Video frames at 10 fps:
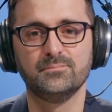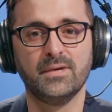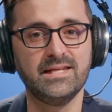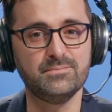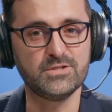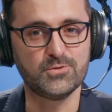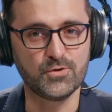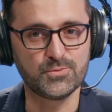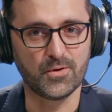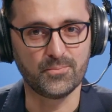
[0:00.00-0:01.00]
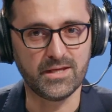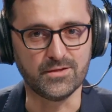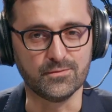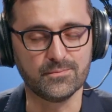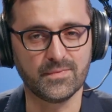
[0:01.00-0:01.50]
My name is George
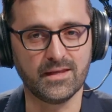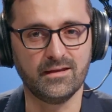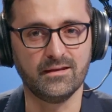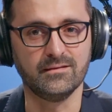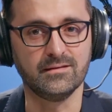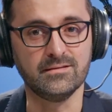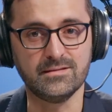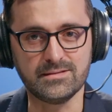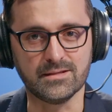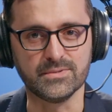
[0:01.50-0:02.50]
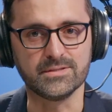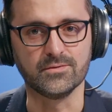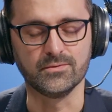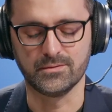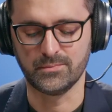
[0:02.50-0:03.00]
Pomeu, and in this
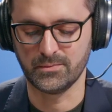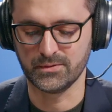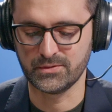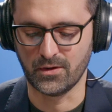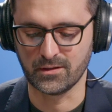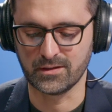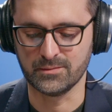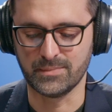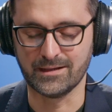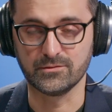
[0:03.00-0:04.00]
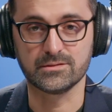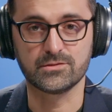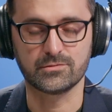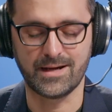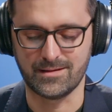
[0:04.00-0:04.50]
episode, we will talk about
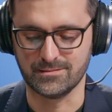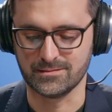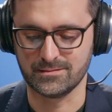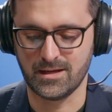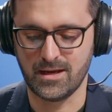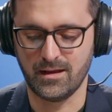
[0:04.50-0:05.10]
trance,